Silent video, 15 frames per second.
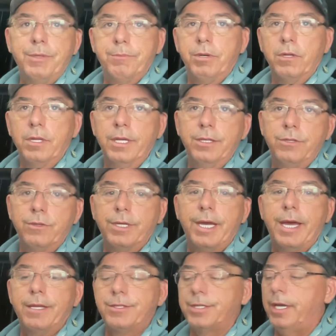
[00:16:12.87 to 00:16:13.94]
You pull into a
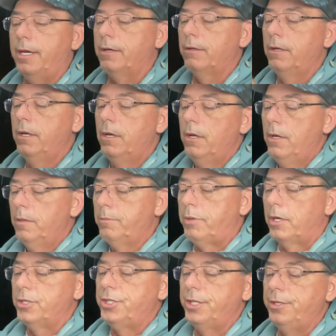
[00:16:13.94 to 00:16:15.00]
CAT scale,
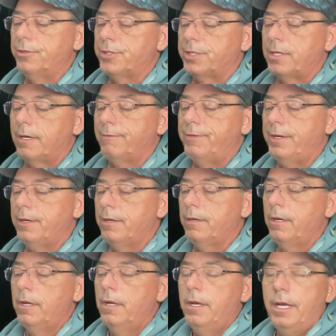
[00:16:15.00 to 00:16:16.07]
punch in your stuff here,
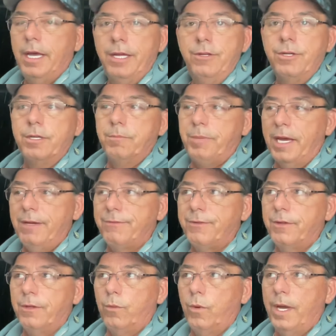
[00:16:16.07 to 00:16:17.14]
and you can pay for
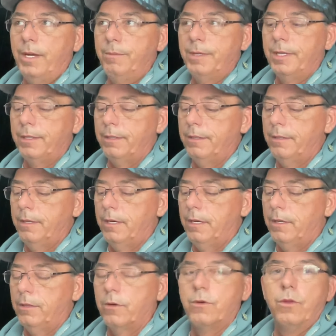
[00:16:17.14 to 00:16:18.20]
the weighment
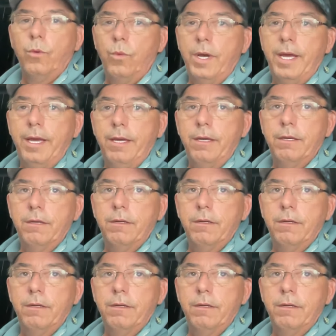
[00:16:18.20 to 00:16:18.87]
or the weigh